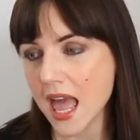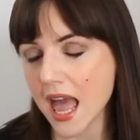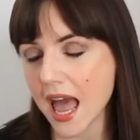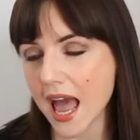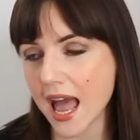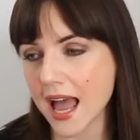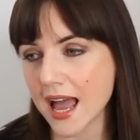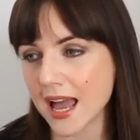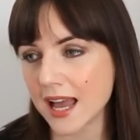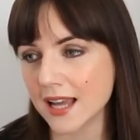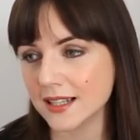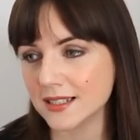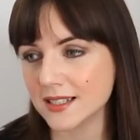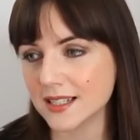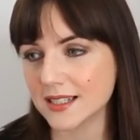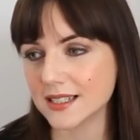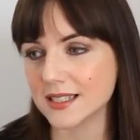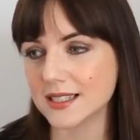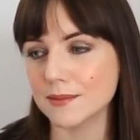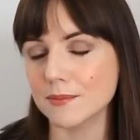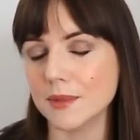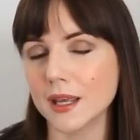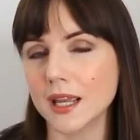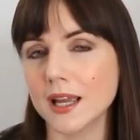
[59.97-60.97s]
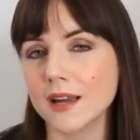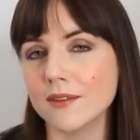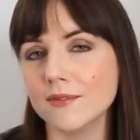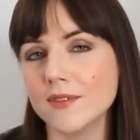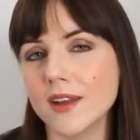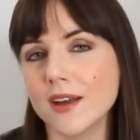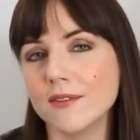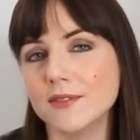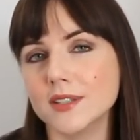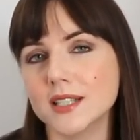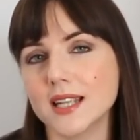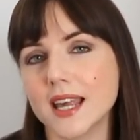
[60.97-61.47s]
And it's something I've
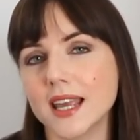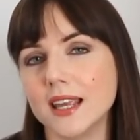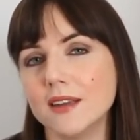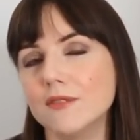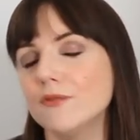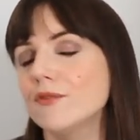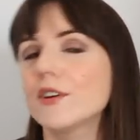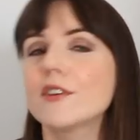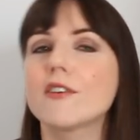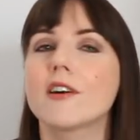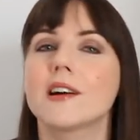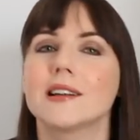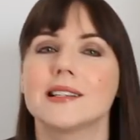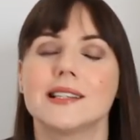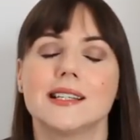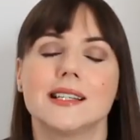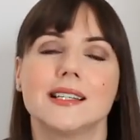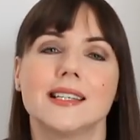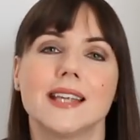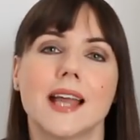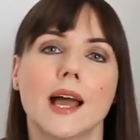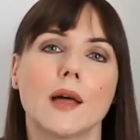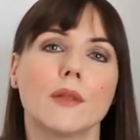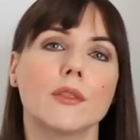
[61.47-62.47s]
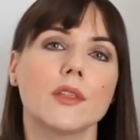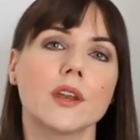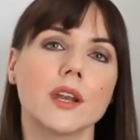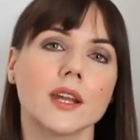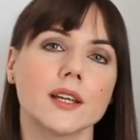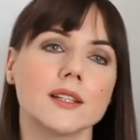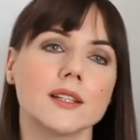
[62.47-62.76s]
never taken for granted now that I